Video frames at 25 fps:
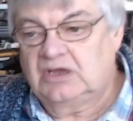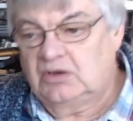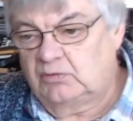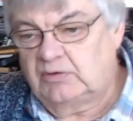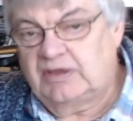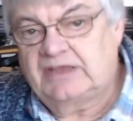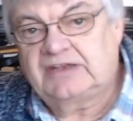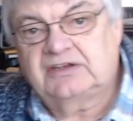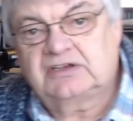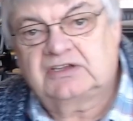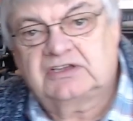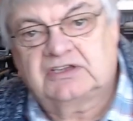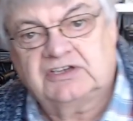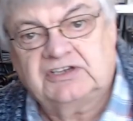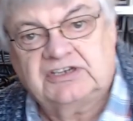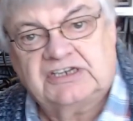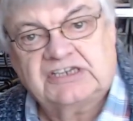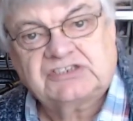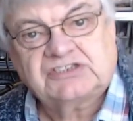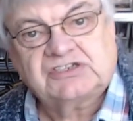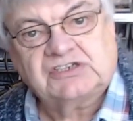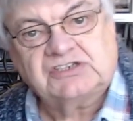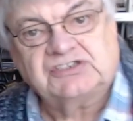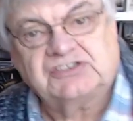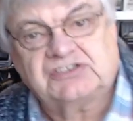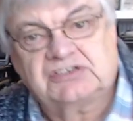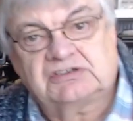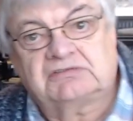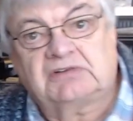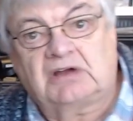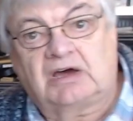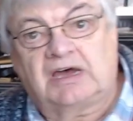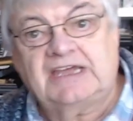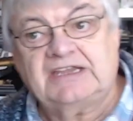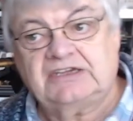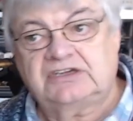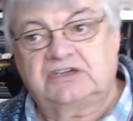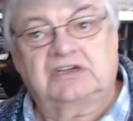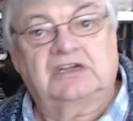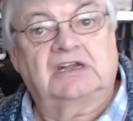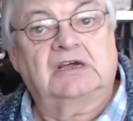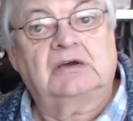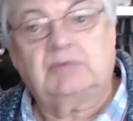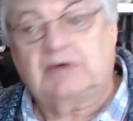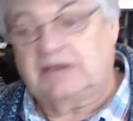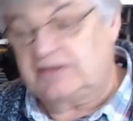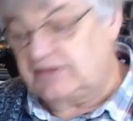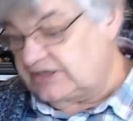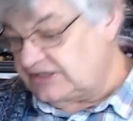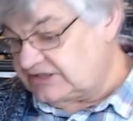when conditions are right,
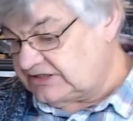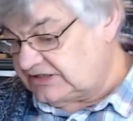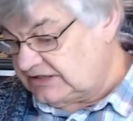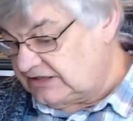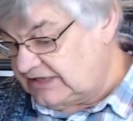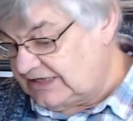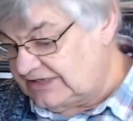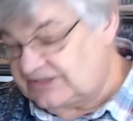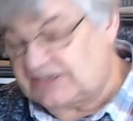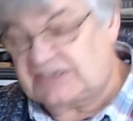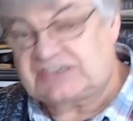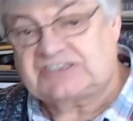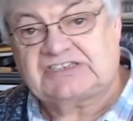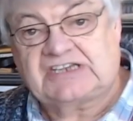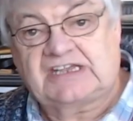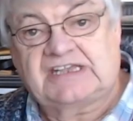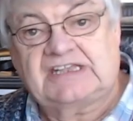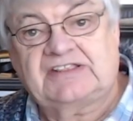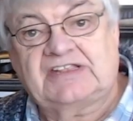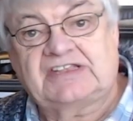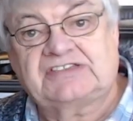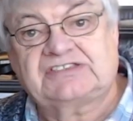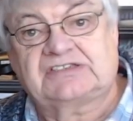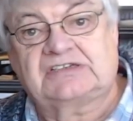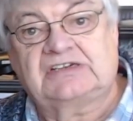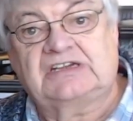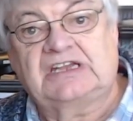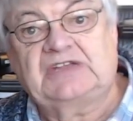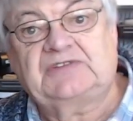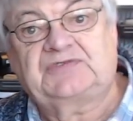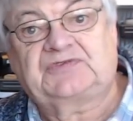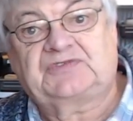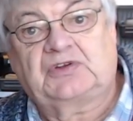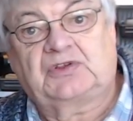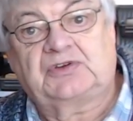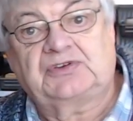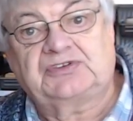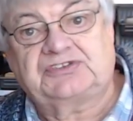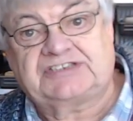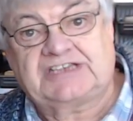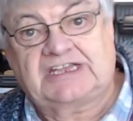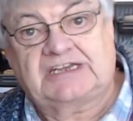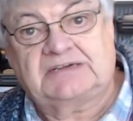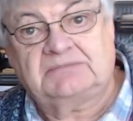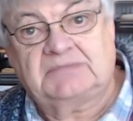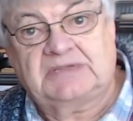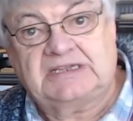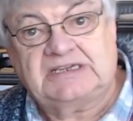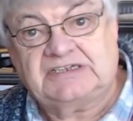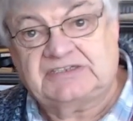when there's a, as I say, there's a lift on
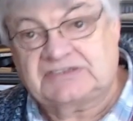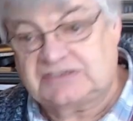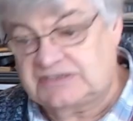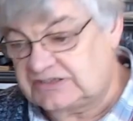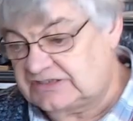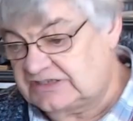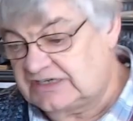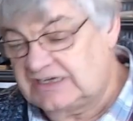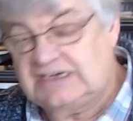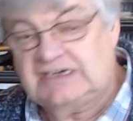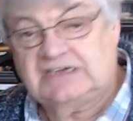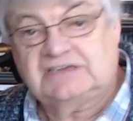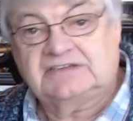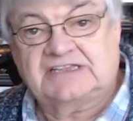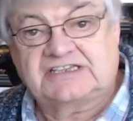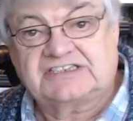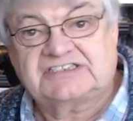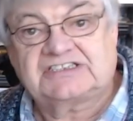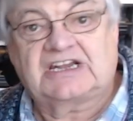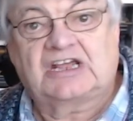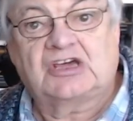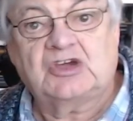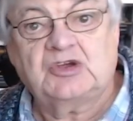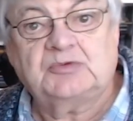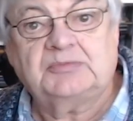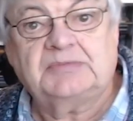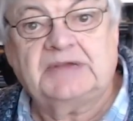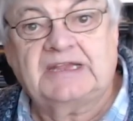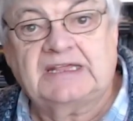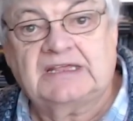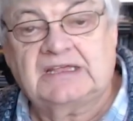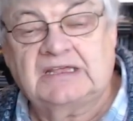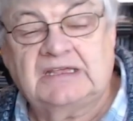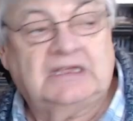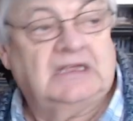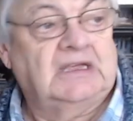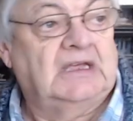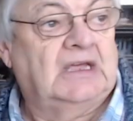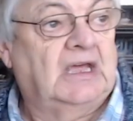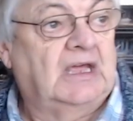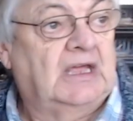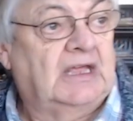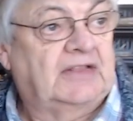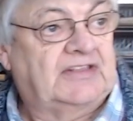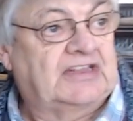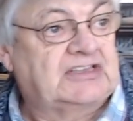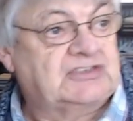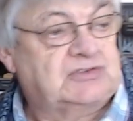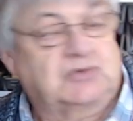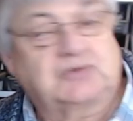10 meters, there's an opening.
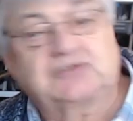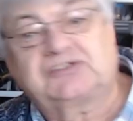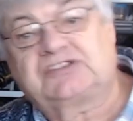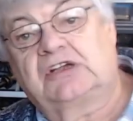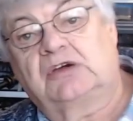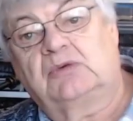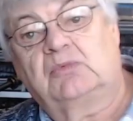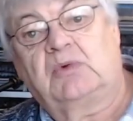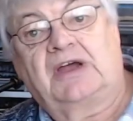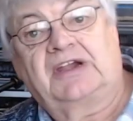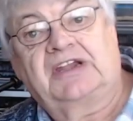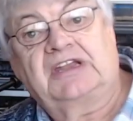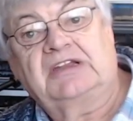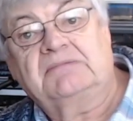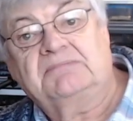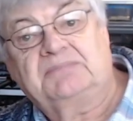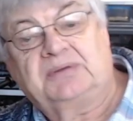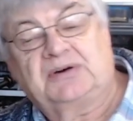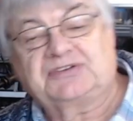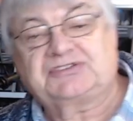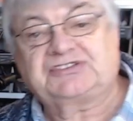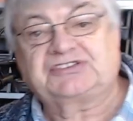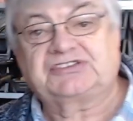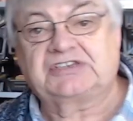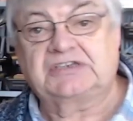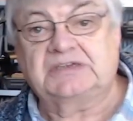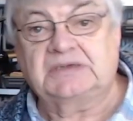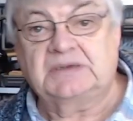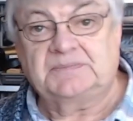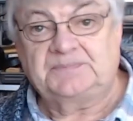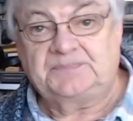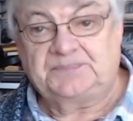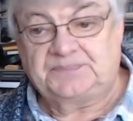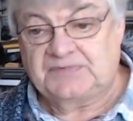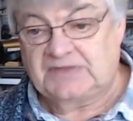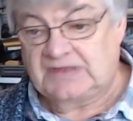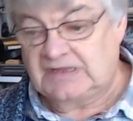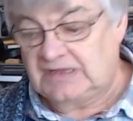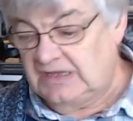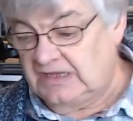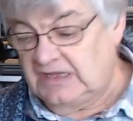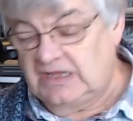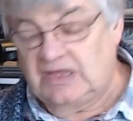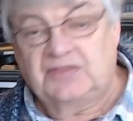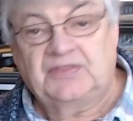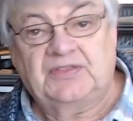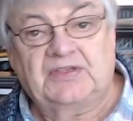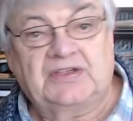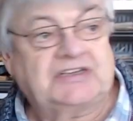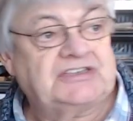There's also one in Boston
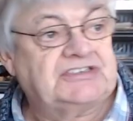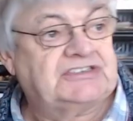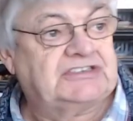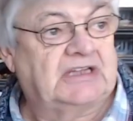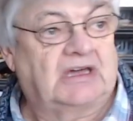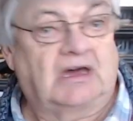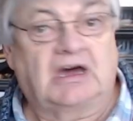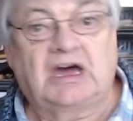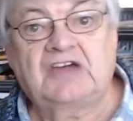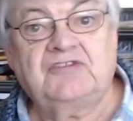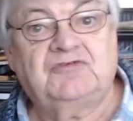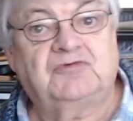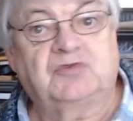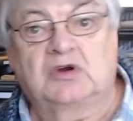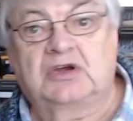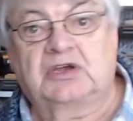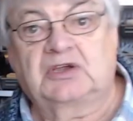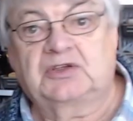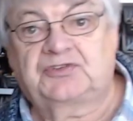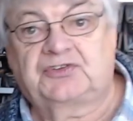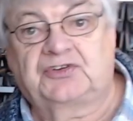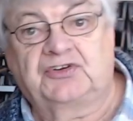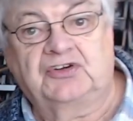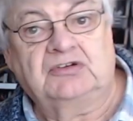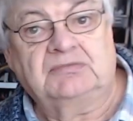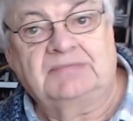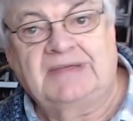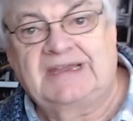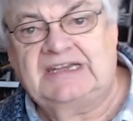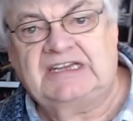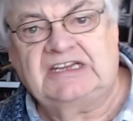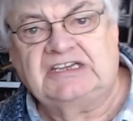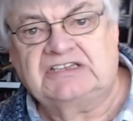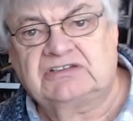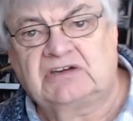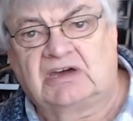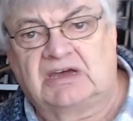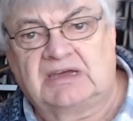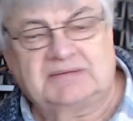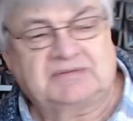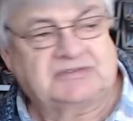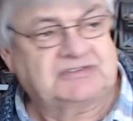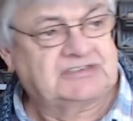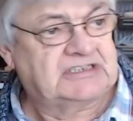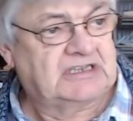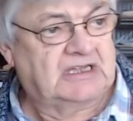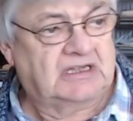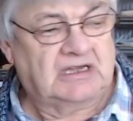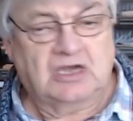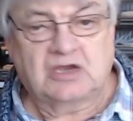that I've worked through many
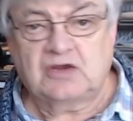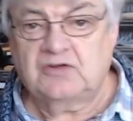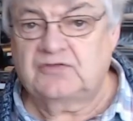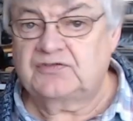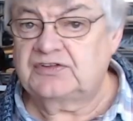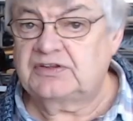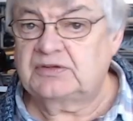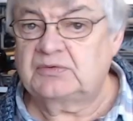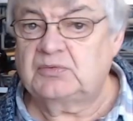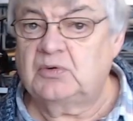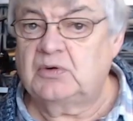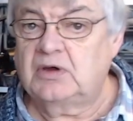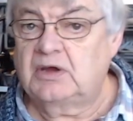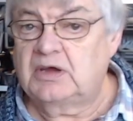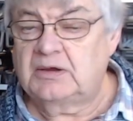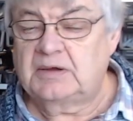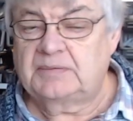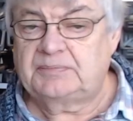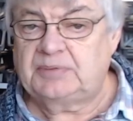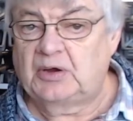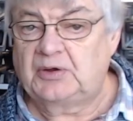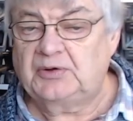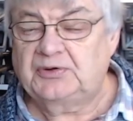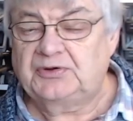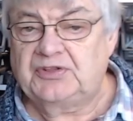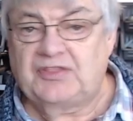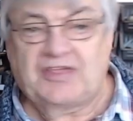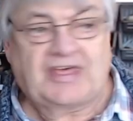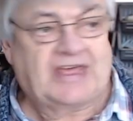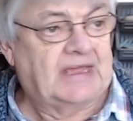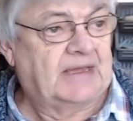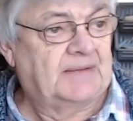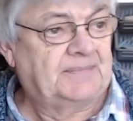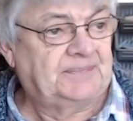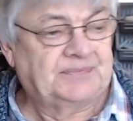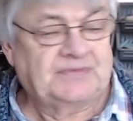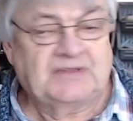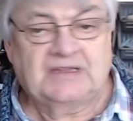times over the pond there.